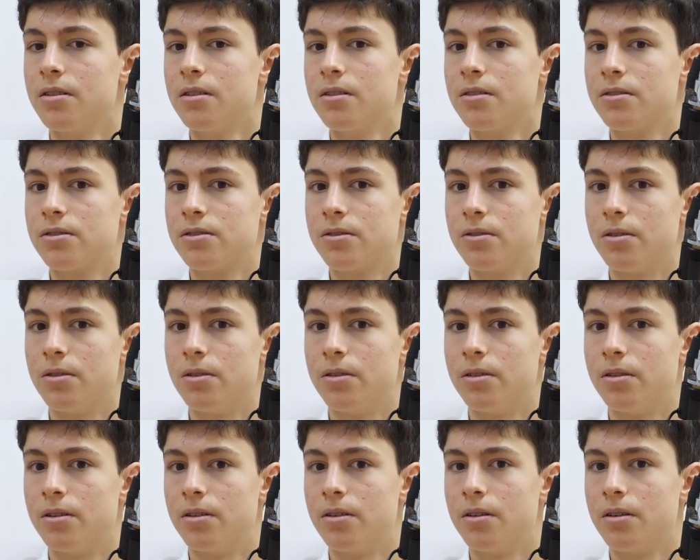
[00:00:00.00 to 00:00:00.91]
So,
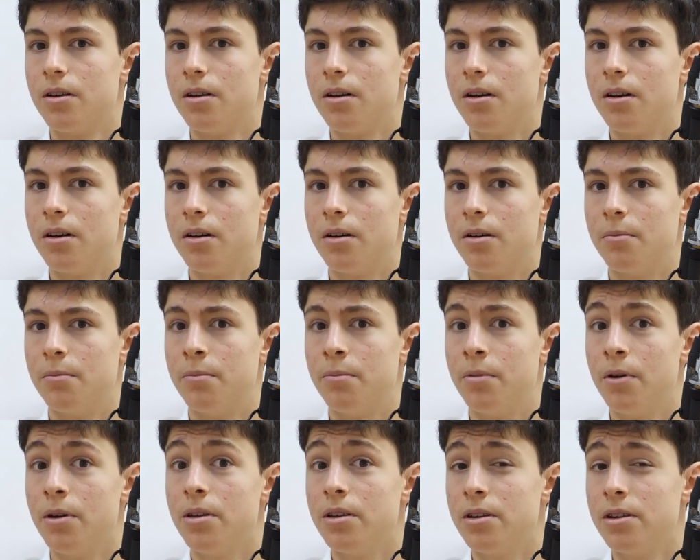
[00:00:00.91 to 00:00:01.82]

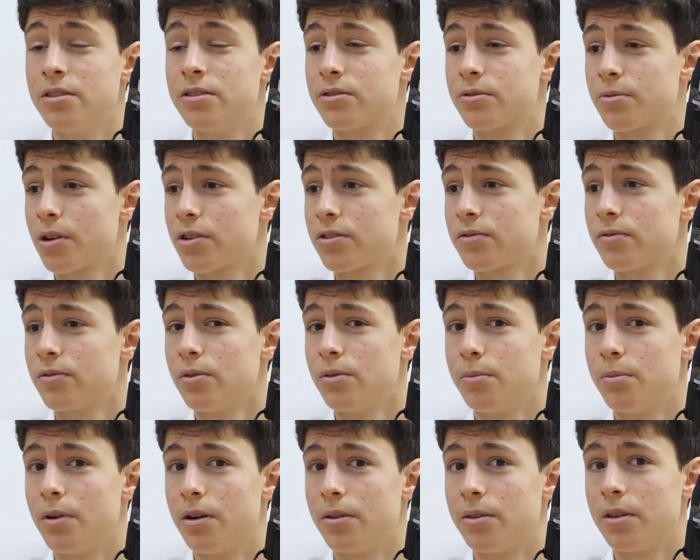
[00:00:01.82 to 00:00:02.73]
but it is stressful,
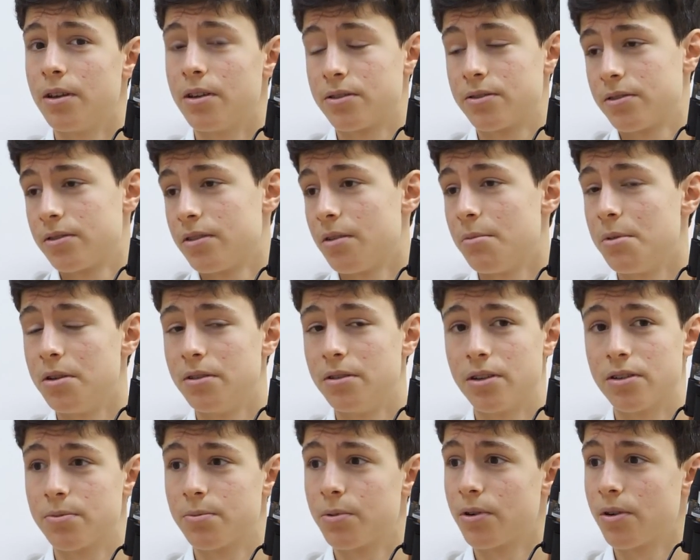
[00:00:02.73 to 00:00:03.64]
but that's
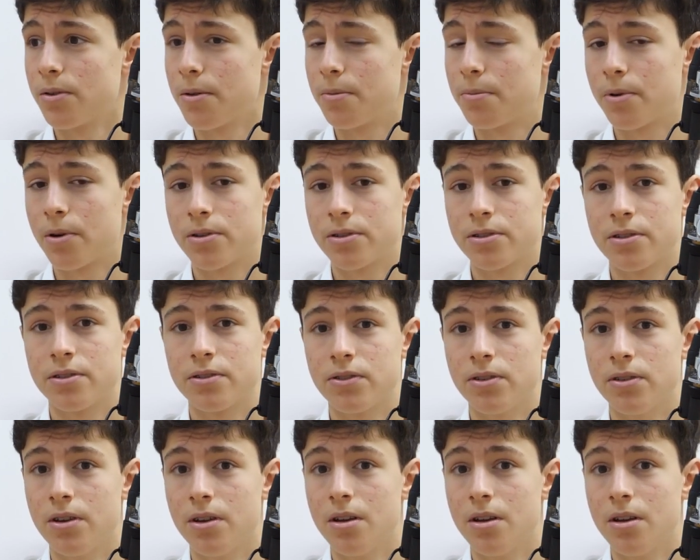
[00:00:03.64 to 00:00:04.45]
part of the process.